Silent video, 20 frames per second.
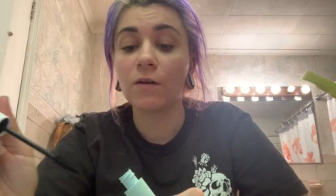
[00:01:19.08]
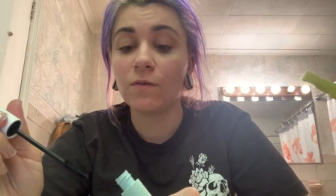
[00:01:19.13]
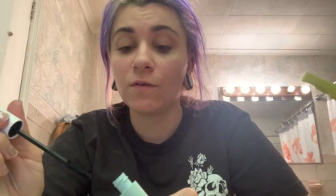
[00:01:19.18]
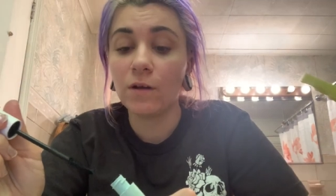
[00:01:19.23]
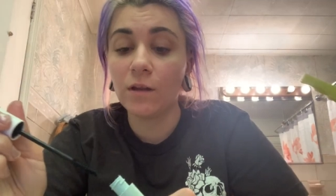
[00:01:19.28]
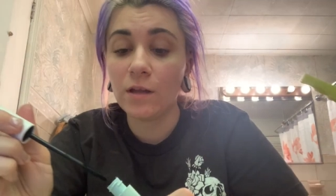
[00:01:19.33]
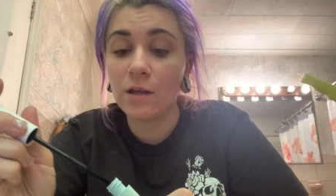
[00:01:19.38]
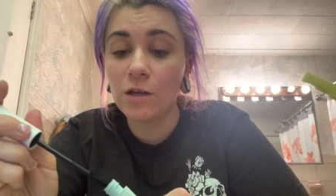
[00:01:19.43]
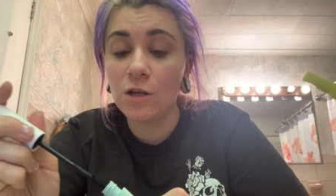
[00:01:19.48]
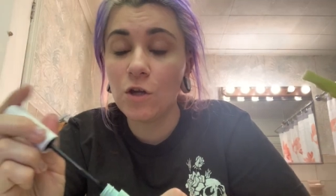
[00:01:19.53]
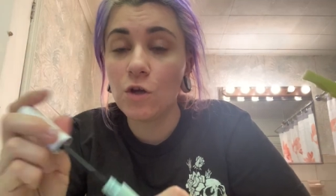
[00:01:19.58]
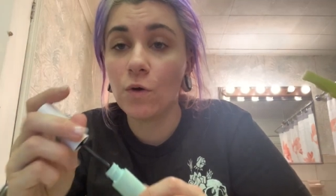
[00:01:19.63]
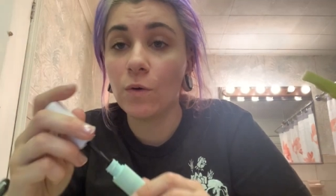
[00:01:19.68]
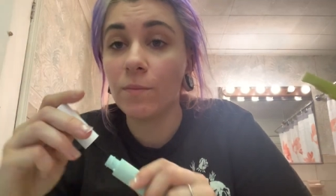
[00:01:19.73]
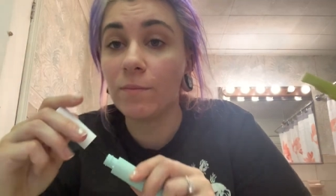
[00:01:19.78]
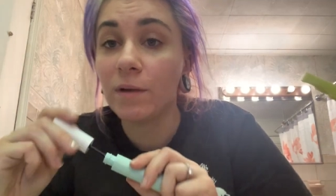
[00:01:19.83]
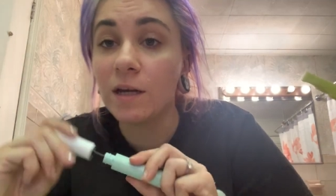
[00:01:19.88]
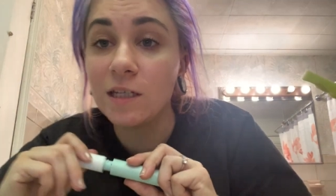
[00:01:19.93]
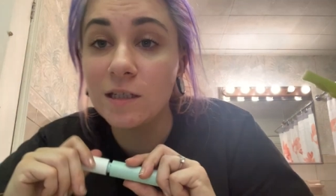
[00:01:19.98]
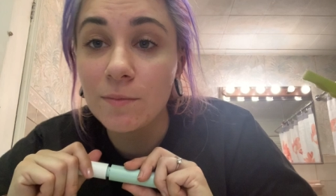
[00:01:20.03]
Really
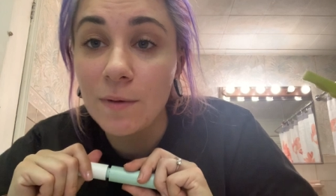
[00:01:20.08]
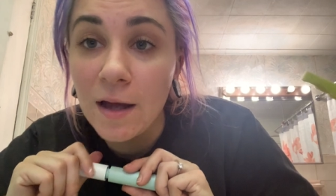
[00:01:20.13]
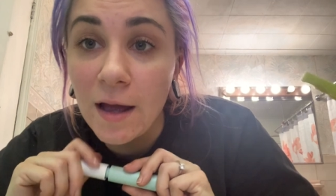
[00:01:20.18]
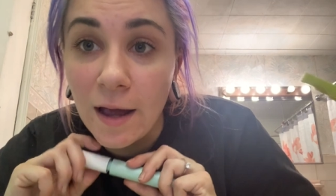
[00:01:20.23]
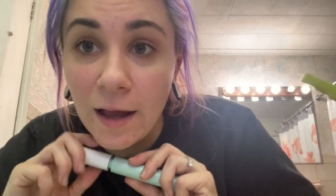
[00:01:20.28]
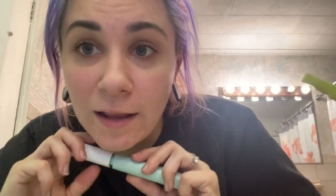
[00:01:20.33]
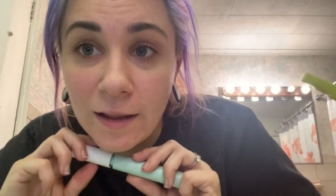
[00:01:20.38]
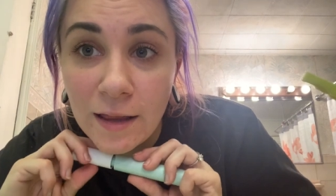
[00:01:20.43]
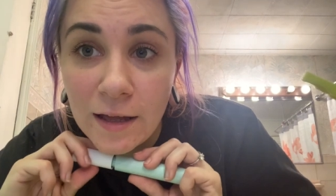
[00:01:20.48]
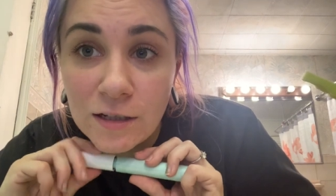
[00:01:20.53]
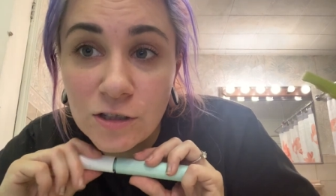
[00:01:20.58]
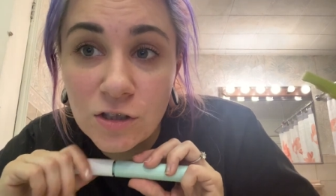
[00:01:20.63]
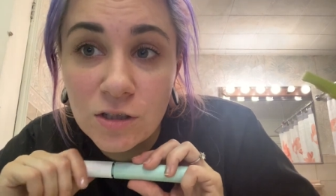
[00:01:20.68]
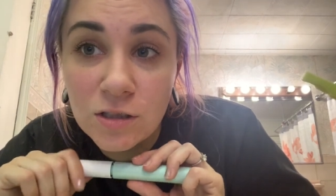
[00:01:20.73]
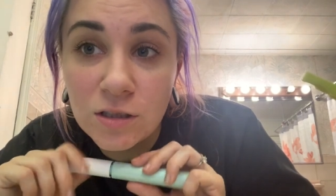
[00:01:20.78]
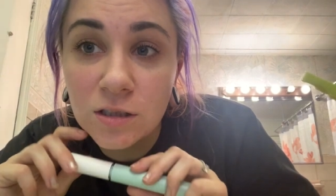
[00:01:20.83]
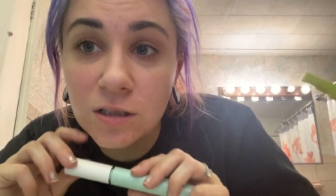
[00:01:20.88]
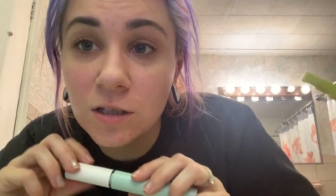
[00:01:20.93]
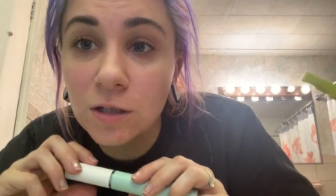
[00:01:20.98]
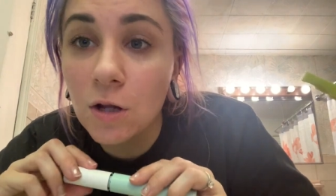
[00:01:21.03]
cute. Makes my
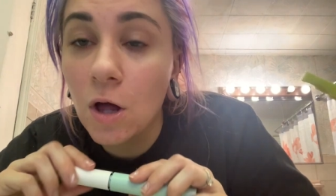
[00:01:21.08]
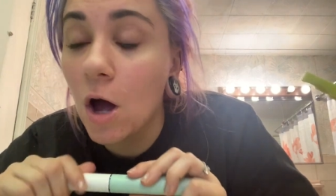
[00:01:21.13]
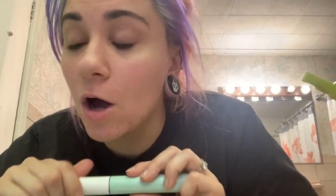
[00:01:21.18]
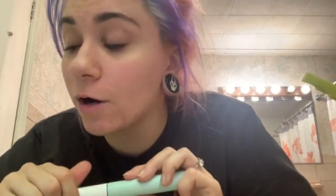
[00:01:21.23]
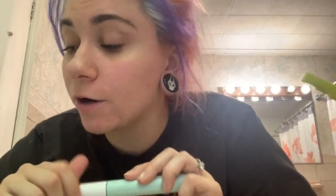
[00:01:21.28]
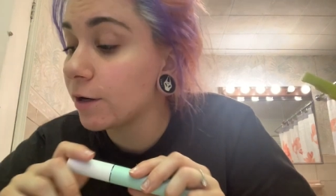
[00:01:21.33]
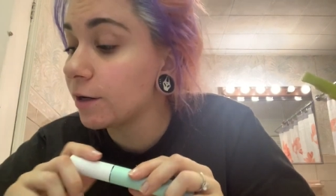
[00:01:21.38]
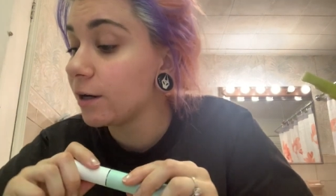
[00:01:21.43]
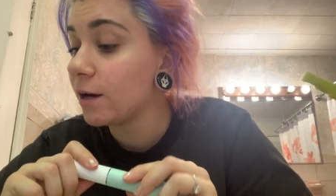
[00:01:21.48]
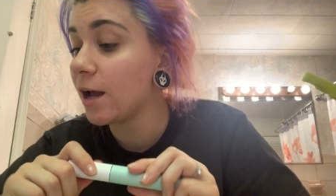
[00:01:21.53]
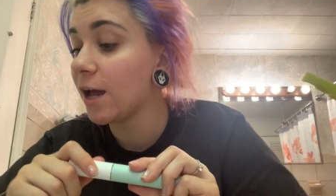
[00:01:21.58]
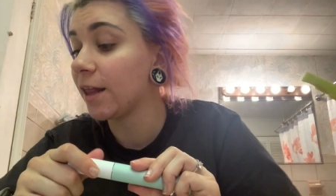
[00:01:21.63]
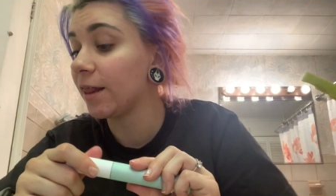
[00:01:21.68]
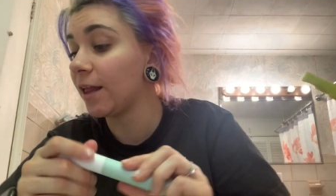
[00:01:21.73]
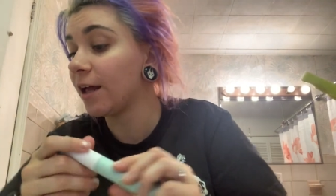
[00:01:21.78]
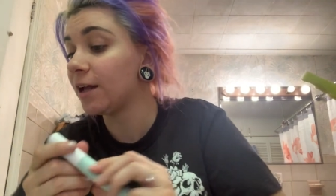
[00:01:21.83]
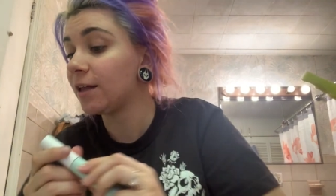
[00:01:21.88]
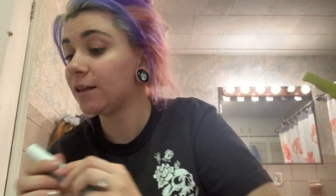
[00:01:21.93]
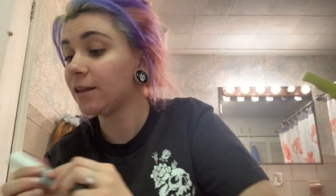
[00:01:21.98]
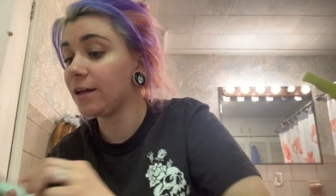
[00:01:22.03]
eyelashes look longer. I
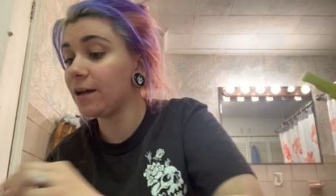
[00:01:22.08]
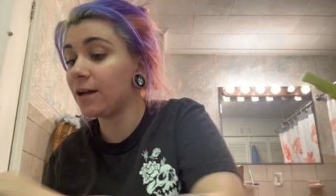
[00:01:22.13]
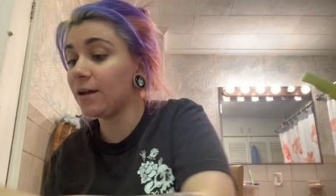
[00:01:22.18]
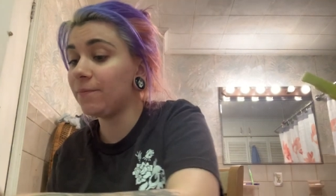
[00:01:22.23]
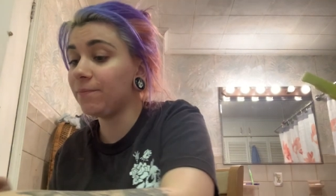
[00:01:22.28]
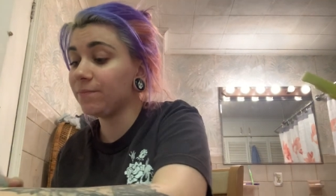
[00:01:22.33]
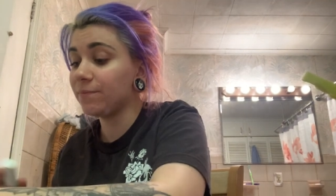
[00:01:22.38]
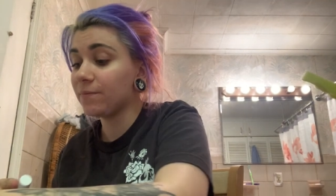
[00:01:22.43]
like that.